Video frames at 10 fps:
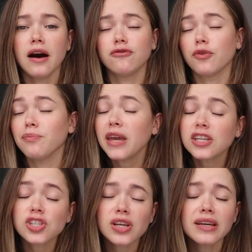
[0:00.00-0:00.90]

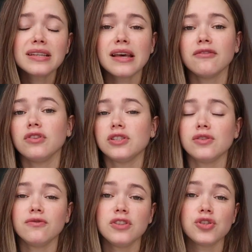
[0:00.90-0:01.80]
affirmation and
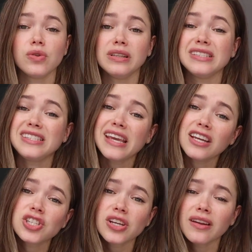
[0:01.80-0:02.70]

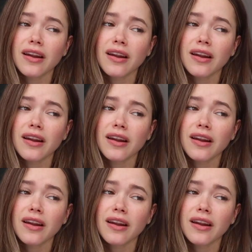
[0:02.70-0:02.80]
visualization,